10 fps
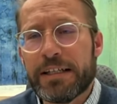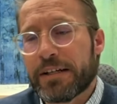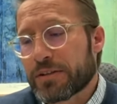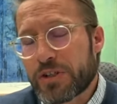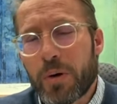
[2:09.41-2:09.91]

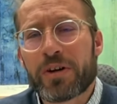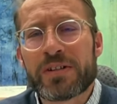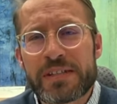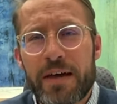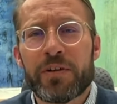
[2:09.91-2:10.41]
Yeah,
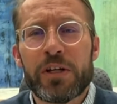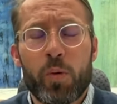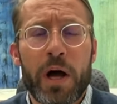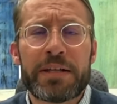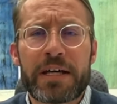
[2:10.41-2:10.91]

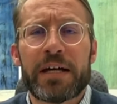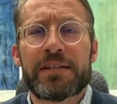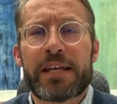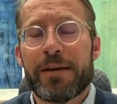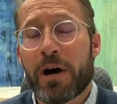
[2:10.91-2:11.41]
271
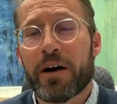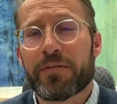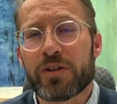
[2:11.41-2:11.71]
tons came off